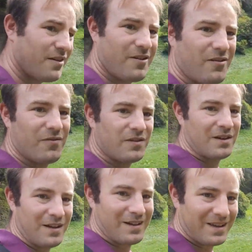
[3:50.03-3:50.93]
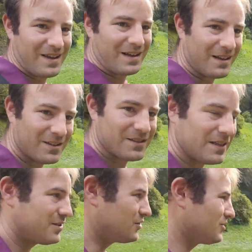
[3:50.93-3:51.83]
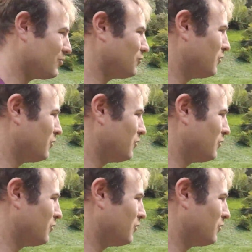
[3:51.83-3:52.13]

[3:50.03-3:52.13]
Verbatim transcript: of colours. It's just all